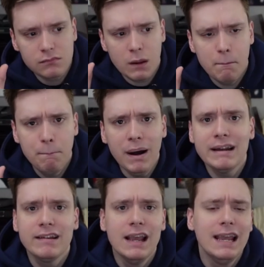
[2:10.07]

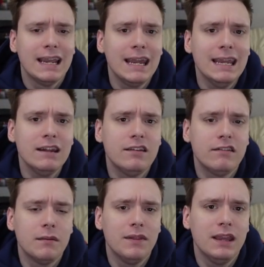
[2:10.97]
But getting into
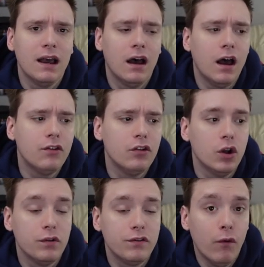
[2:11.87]
some of the other
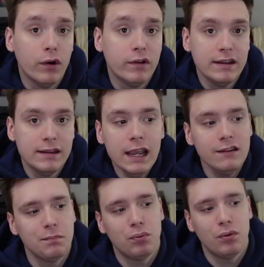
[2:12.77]
notes for
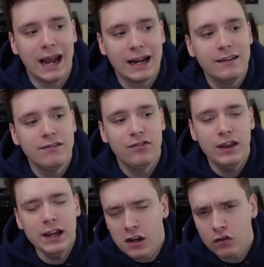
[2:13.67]
today's practice,
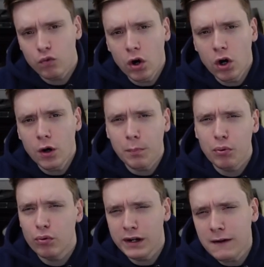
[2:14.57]
things were
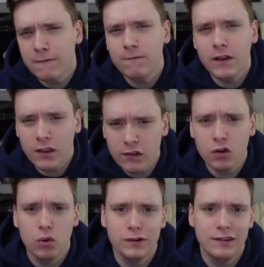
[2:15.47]
pretty
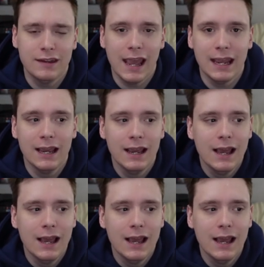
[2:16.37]
physical today.